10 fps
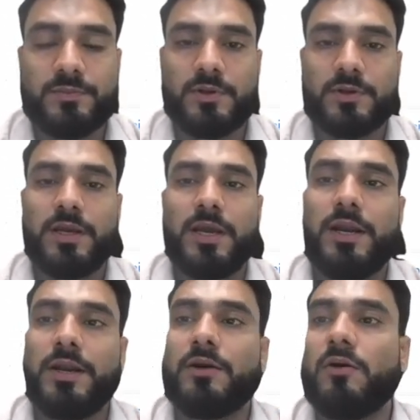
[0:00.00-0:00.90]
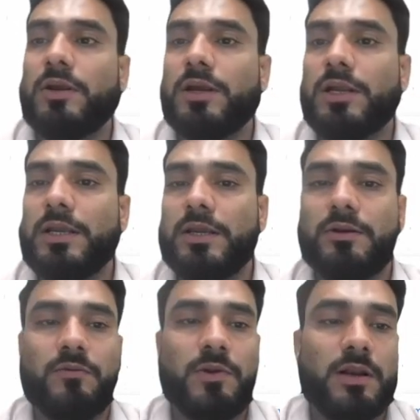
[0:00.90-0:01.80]
Okay, and accordingly
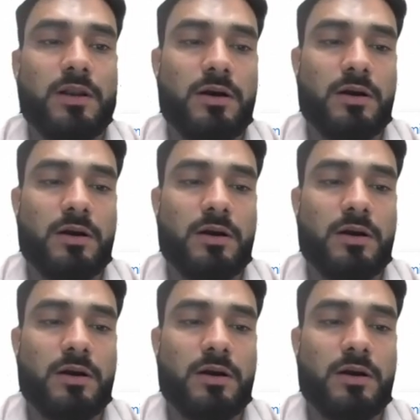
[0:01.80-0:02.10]
it will